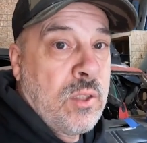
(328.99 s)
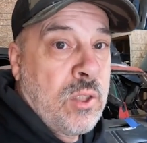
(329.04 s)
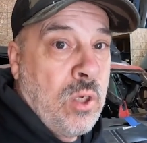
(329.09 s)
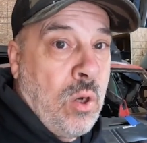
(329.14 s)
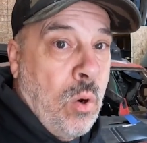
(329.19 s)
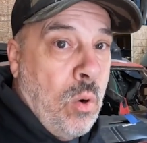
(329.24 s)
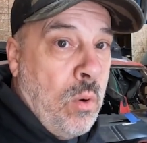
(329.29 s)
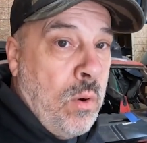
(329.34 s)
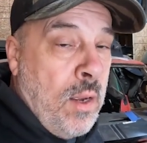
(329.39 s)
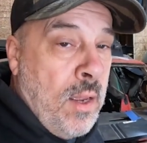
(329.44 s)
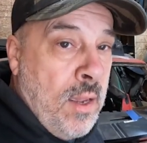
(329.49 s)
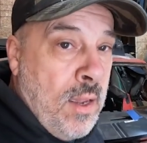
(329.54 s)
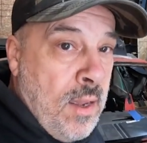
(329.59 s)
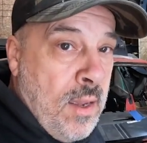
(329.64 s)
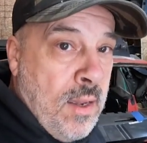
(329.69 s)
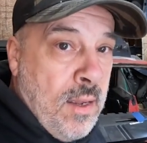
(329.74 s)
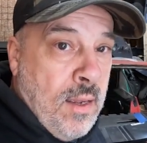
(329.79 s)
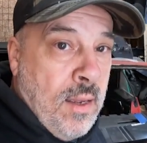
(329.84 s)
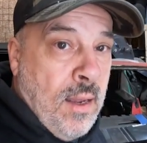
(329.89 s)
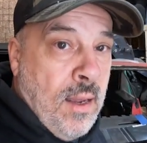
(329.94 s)
So,
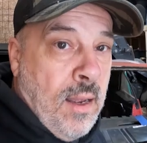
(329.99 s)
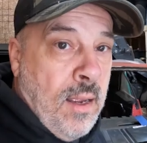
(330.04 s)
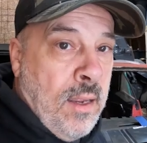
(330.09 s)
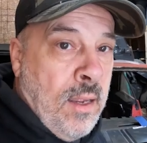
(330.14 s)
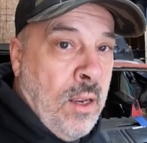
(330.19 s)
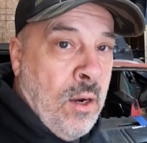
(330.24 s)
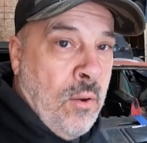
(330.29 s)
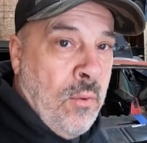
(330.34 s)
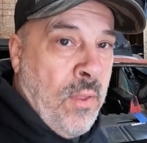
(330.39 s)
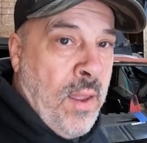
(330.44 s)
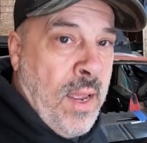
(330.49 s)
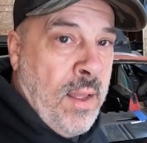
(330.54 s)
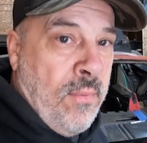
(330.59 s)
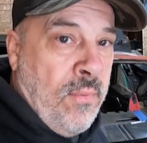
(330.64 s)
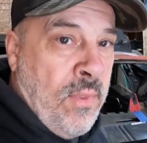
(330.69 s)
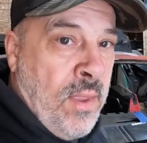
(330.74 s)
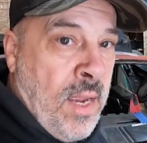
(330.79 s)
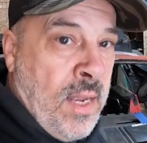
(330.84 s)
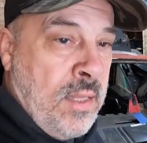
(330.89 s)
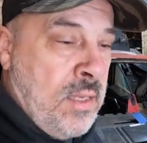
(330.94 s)
you know,
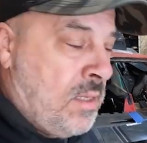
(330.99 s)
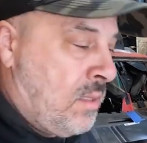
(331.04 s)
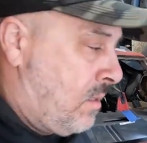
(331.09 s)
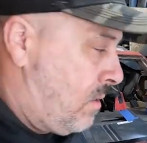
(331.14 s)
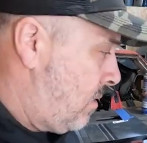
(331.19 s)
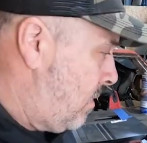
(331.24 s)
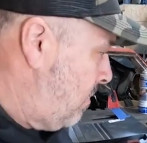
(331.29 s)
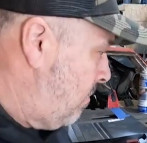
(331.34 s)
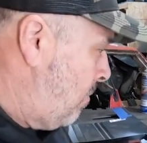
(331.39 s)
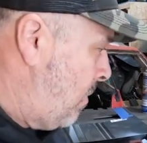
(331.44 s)
that